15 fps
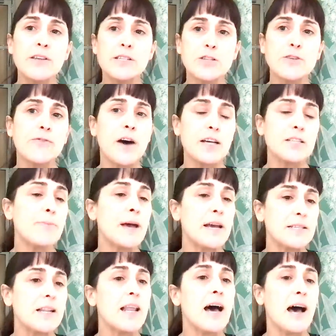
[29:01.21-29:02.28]
such a
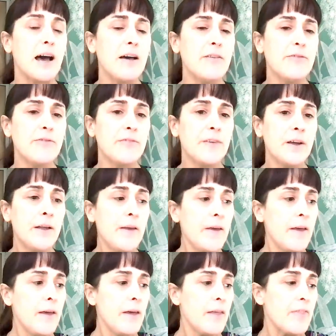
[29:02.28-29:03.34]
fast-paced life
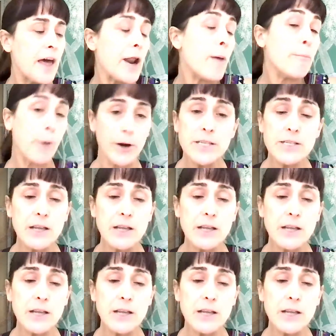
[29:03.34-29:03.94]
that our bodies are in